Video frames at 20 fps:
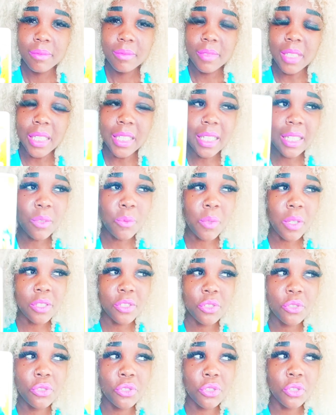They didn't
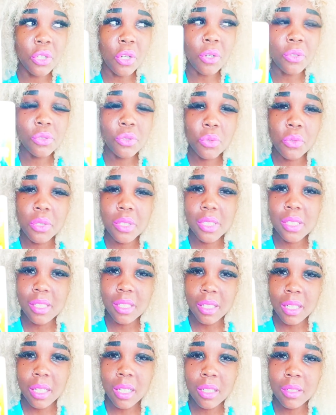want you to go towards
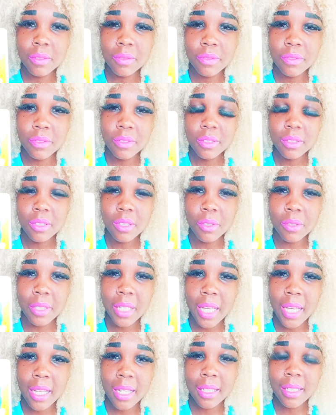love,
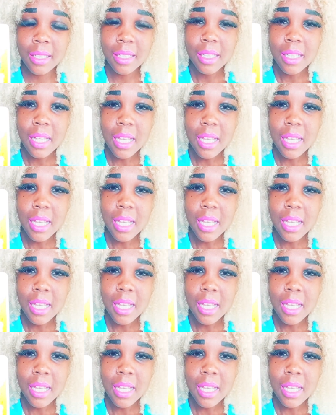okay?